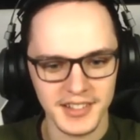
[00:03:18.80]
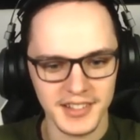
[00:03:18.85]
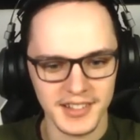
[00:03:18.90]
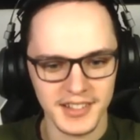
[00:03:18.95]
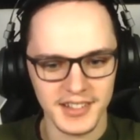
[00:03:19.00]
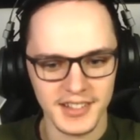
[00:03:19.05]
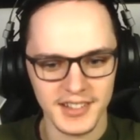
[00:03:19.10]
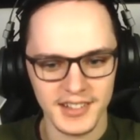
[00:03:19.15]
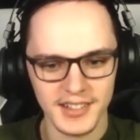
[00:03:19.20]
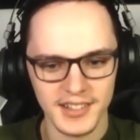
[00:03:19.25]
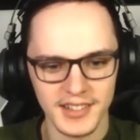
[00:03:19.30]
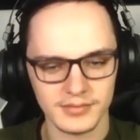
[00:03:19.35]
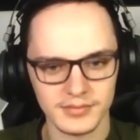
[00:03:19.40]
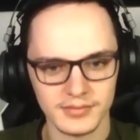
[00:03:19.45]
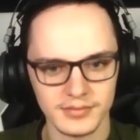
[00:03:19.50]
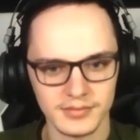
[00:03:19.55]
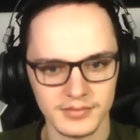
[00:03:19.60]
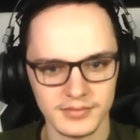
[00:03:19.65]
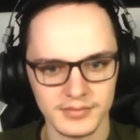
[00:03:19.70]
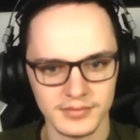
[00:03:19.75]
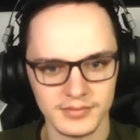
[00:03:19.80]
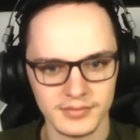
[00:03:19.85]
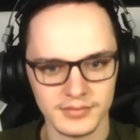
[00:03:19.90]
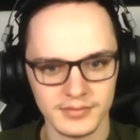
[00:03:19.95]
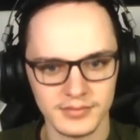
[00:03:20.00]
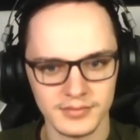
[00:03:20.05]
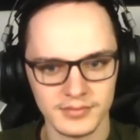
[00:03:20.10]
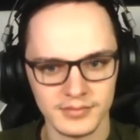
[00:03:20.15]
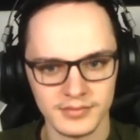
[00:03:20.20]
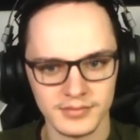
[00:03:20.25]

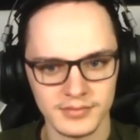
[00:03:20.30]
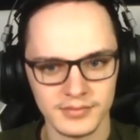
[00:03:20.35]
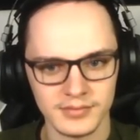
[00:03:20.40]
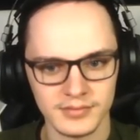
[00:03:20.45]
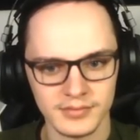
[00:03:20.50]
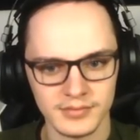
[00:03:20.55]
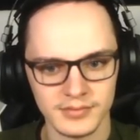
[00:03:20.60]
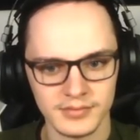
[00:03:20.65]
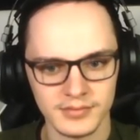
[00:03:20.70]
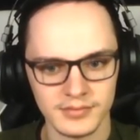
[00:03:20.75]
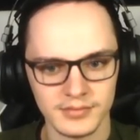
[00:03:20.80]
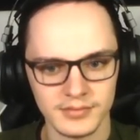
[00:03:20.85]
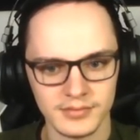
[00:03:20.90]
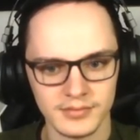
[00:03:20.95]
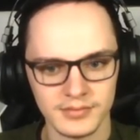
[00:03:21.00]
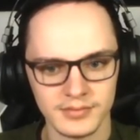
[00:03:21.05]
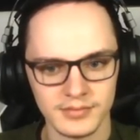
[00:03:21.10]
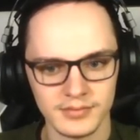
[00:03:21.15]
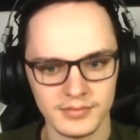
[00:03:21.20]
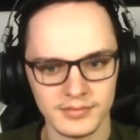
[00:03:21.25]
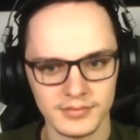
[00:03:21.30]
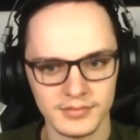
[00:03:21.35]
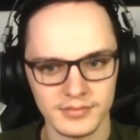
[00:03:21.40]
(no one is talking)